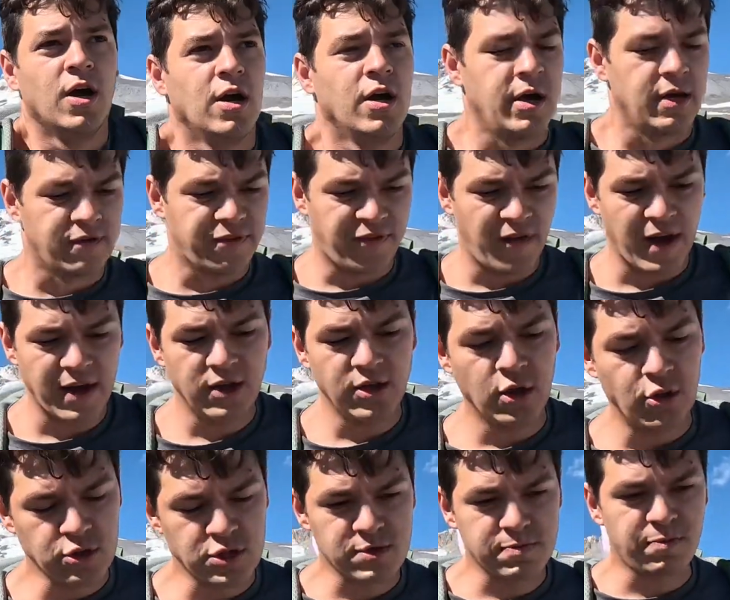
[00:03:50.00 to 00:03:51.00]
and find
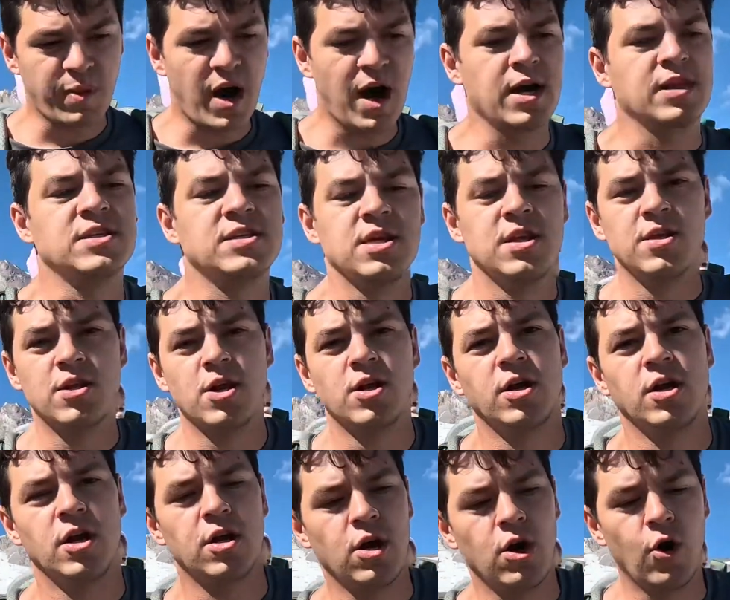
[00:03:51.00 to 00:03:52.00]
those spots that are
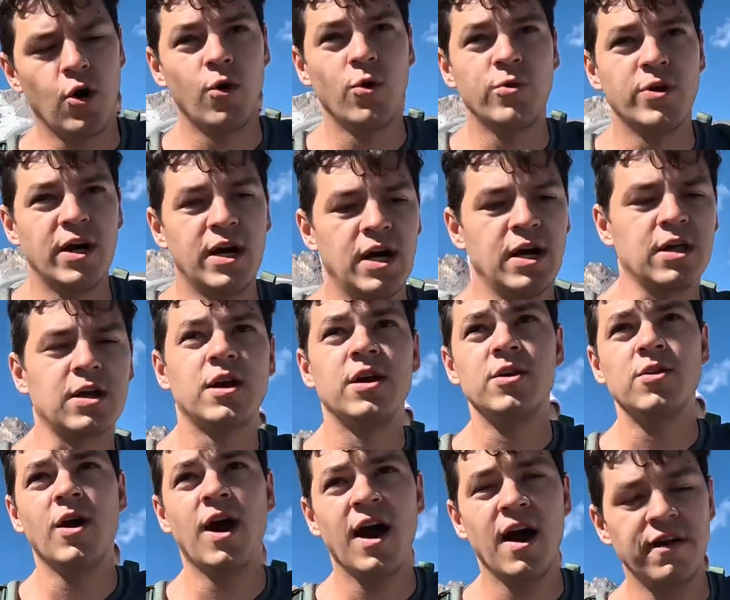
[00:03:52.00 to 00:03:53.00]
going to hold elk.
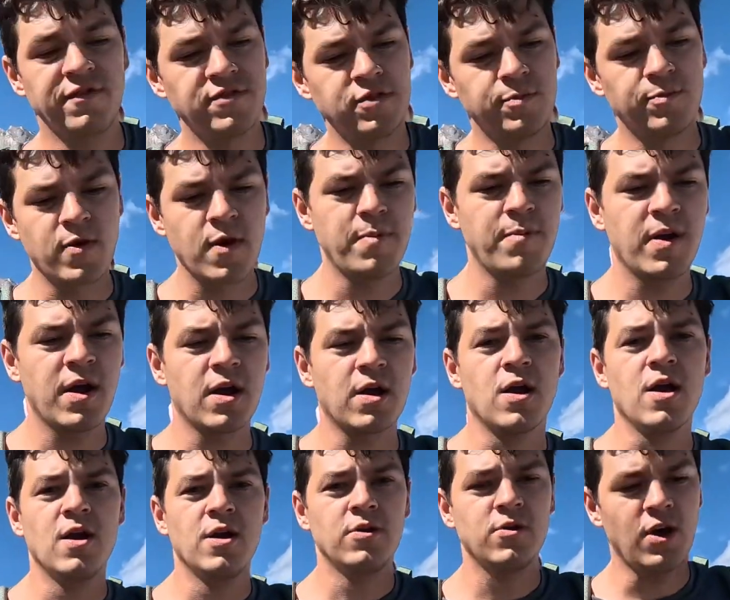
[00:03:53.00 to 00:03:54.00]
You have to prepare.
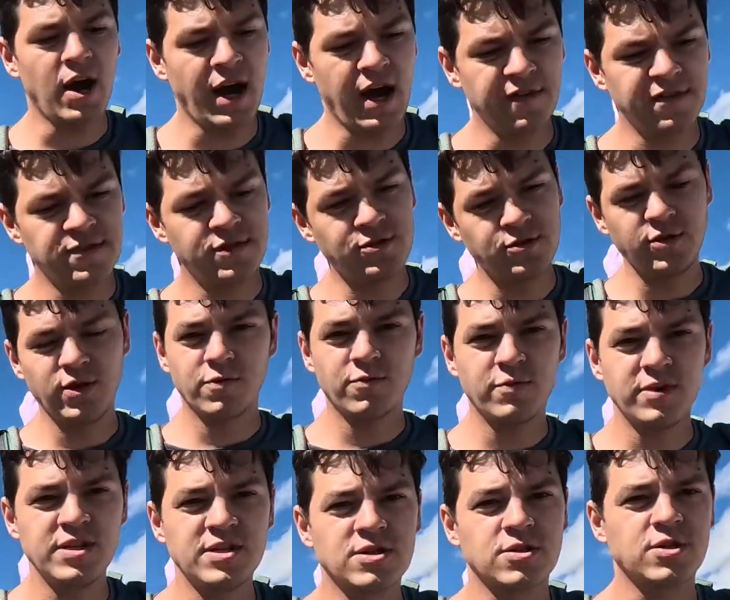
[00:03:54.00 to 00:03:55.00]
You have to do the
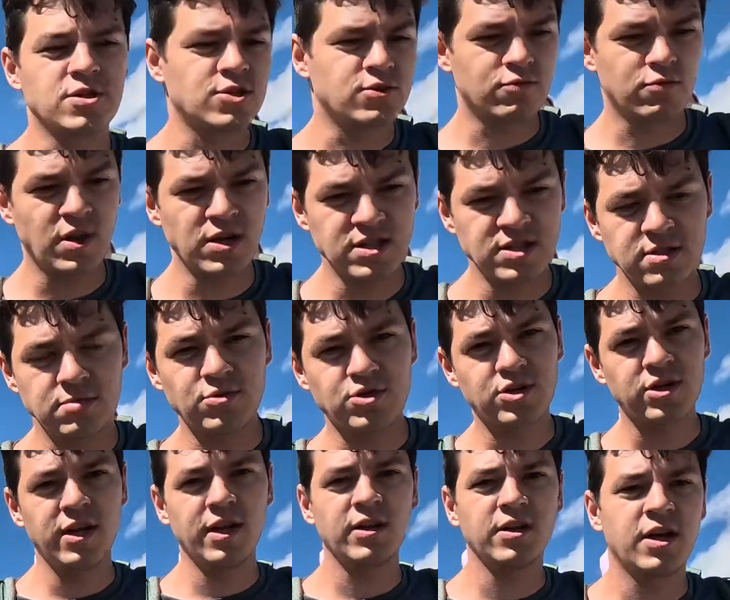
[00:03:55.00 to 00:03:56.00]
research. Run some
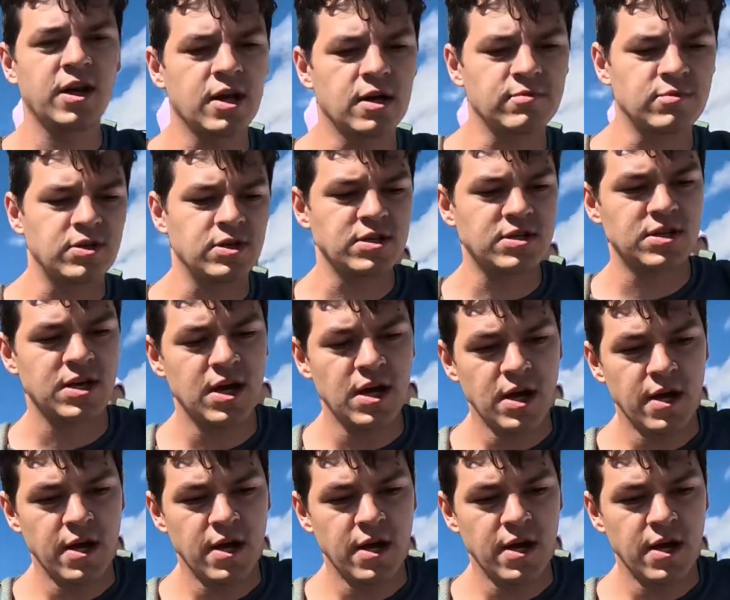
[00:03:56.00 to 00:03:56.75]
trail cameras.